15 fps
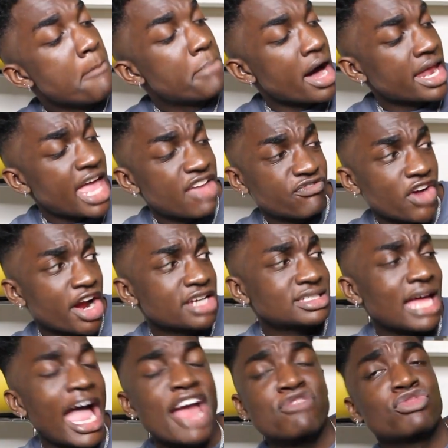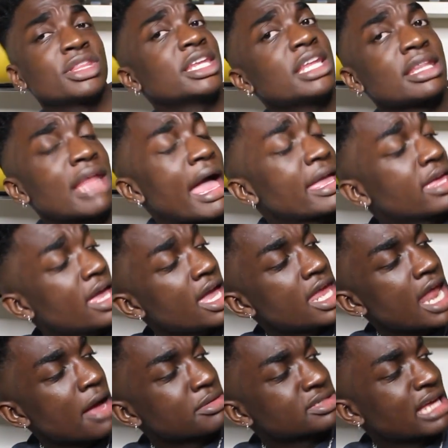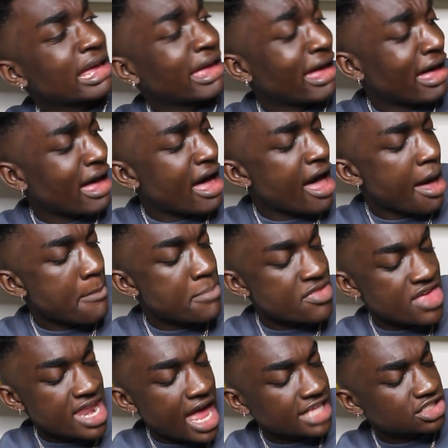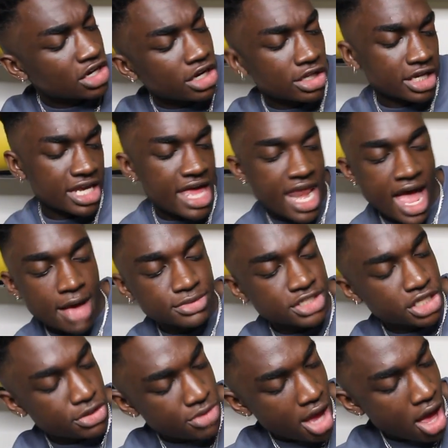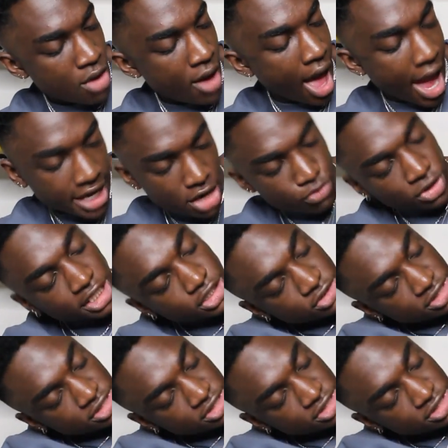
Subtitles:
But at first, I really didn't like it and I was like, But then I started looking at it, I was like, you know, I could really